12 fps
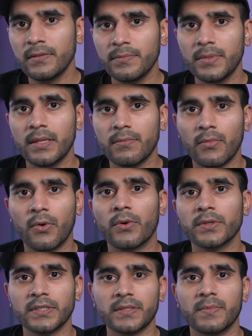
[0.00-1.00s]
bit
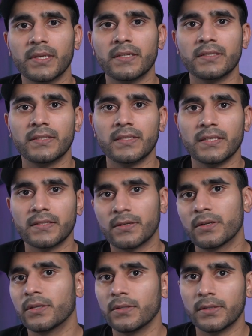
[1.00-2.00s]
more just because it's a
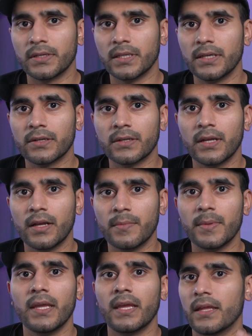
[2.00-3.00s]
circular ear cup
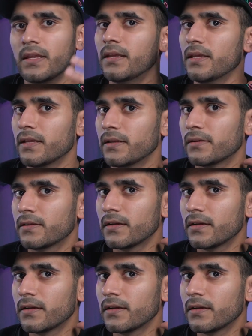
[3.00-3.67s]
and it